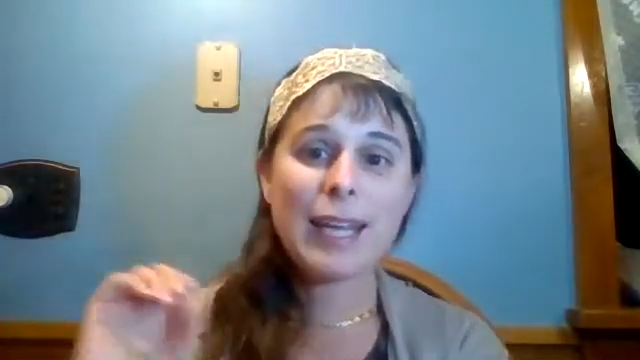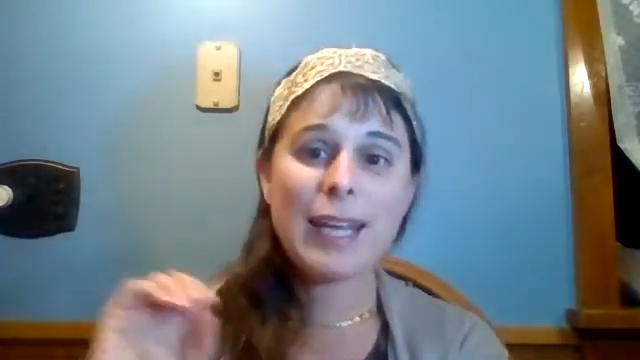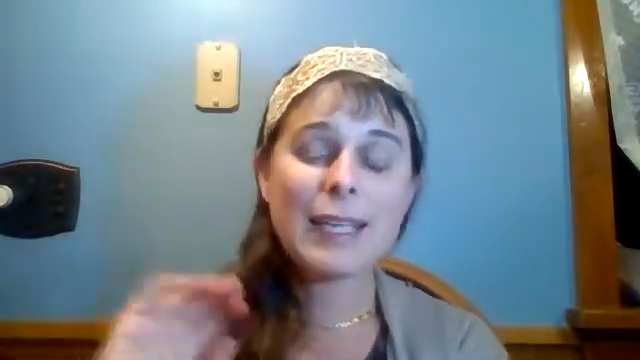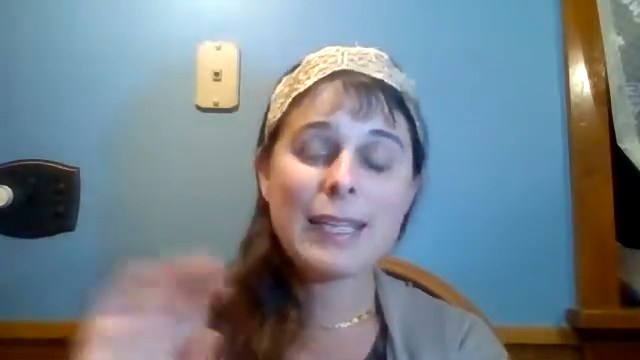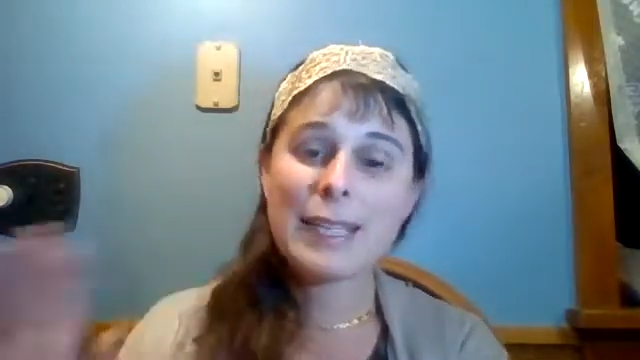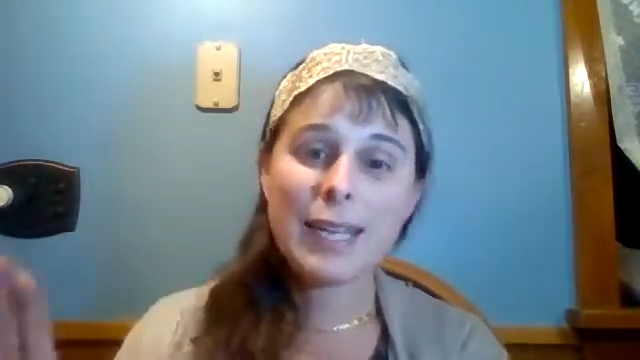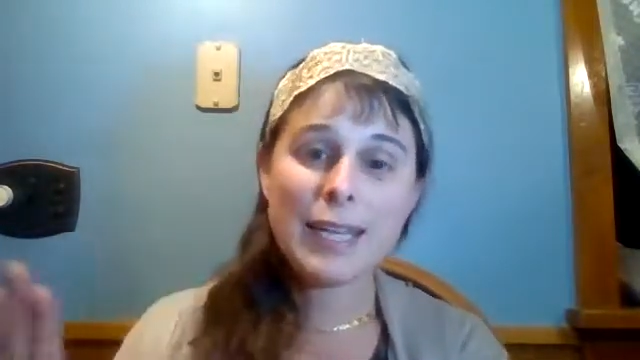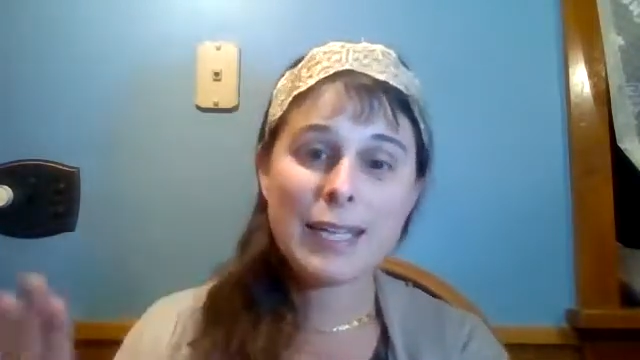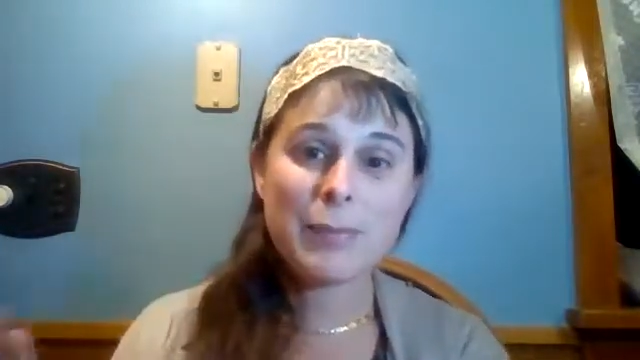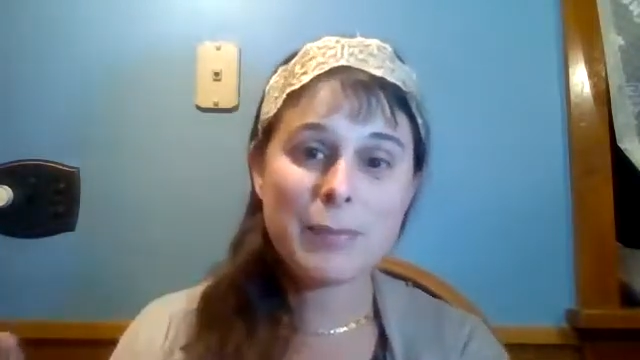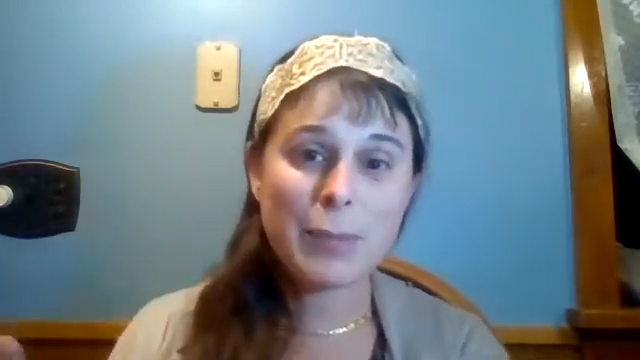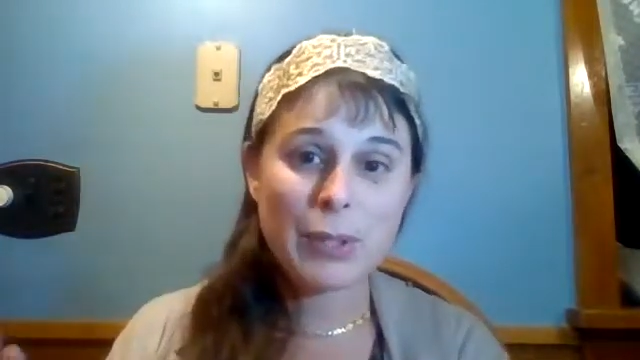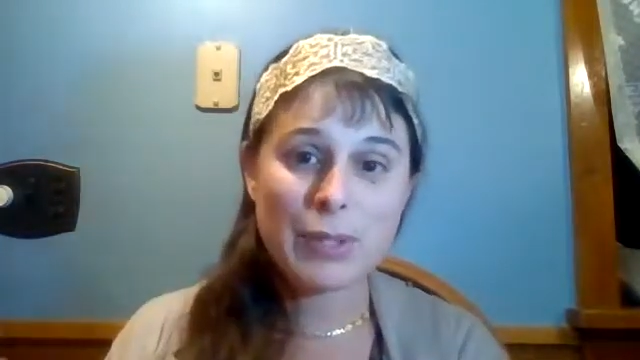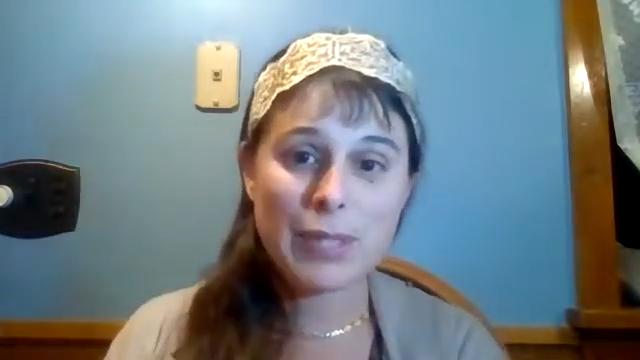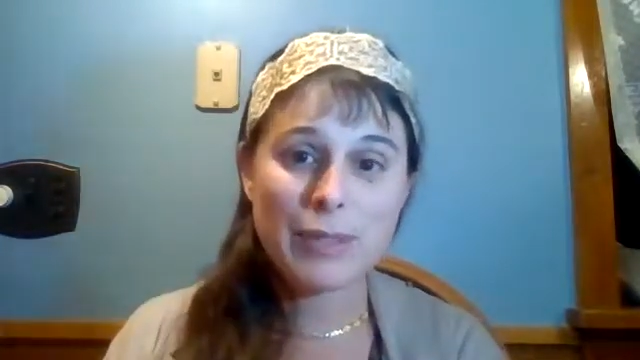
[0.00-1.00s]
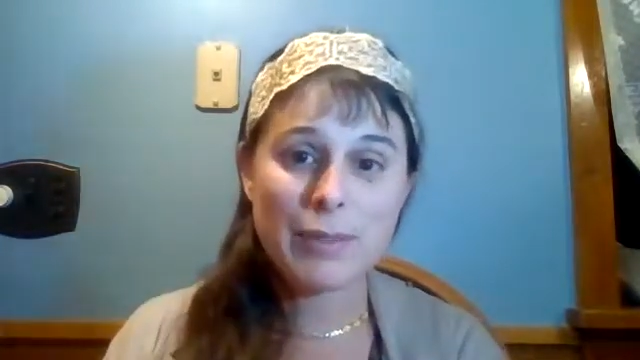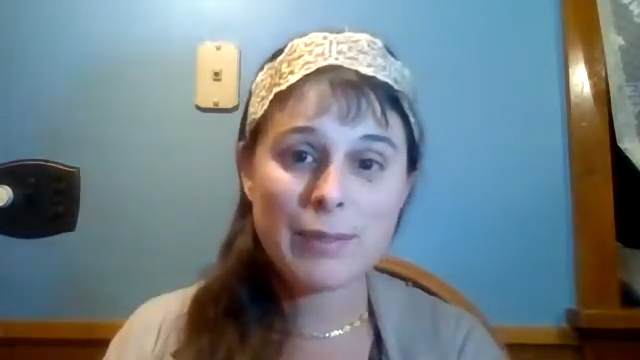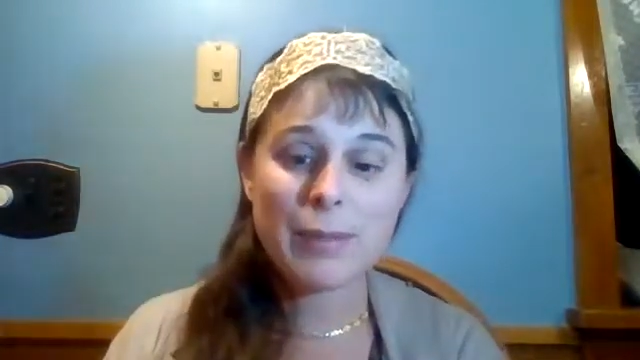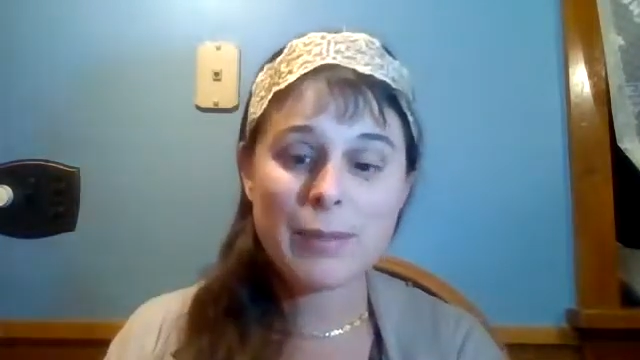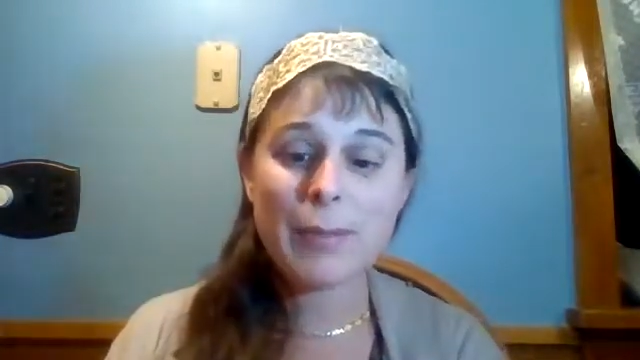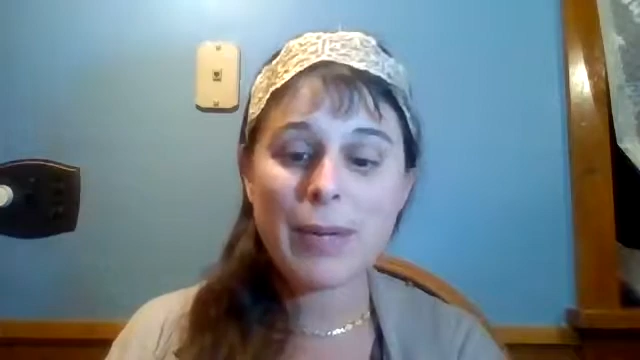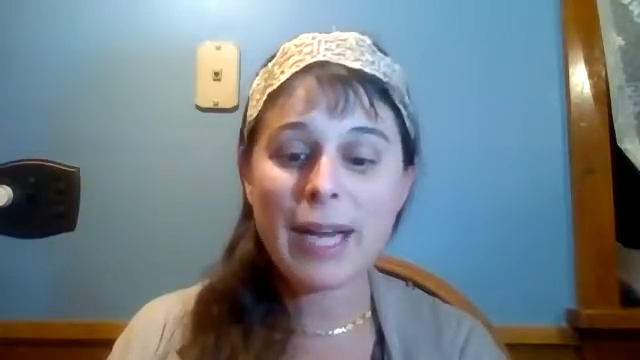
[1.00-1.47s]
any textbook that you
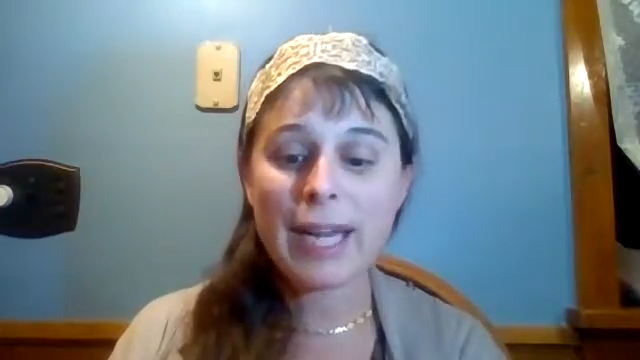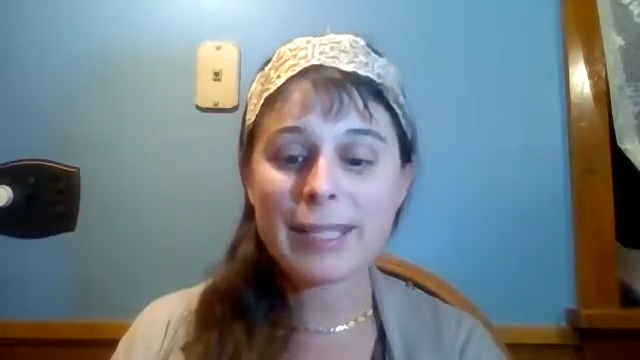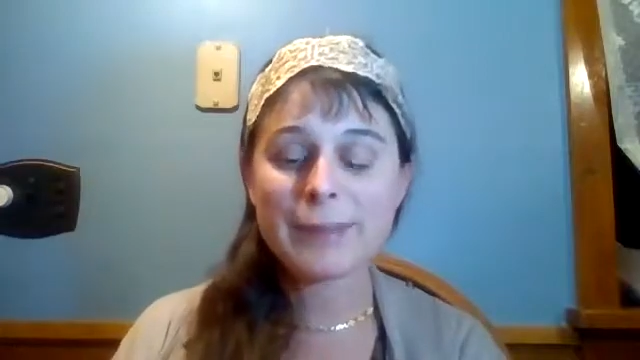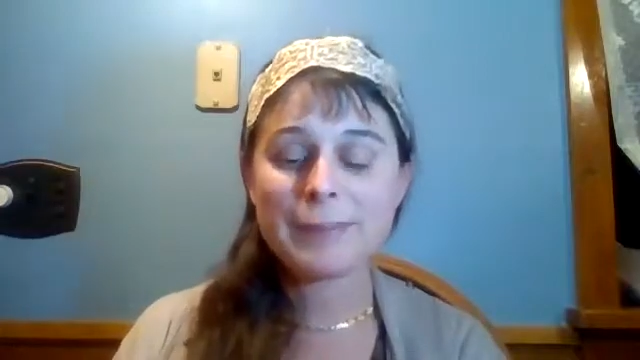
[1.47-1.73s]
could buy.